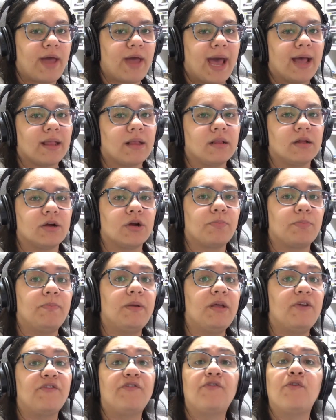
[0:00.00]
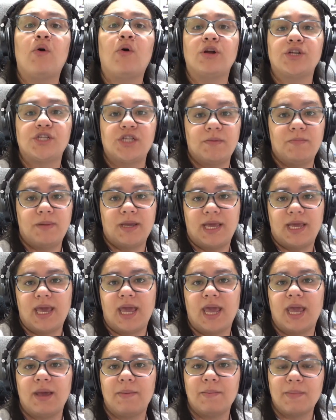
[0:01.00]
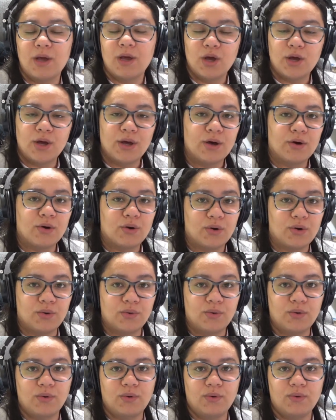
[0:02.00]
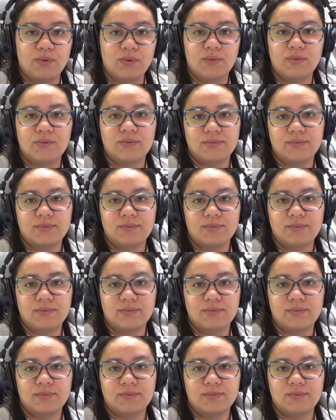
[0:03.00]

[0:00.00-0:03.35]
Adler before she became who,